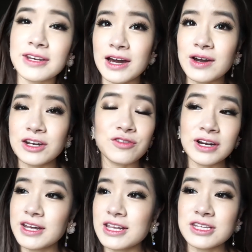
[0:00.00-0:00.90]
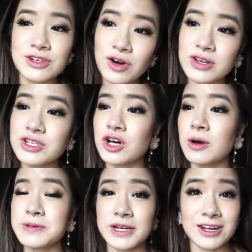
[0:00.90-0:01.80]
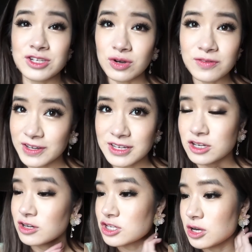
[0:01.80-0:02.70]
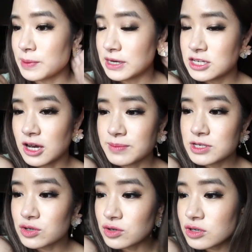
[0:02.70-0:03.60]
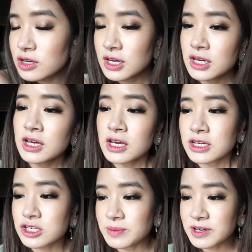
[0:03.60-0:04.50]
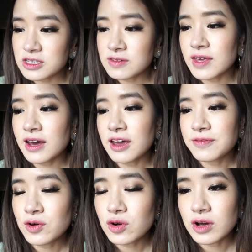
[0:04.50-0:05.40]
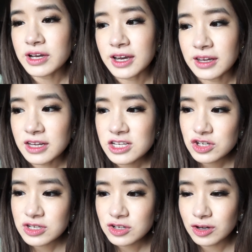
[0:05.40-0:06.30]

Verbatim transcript: now and the rain has not stopped and I don't think it's going to stop anytime soon. So because of that I thought, okay, let's just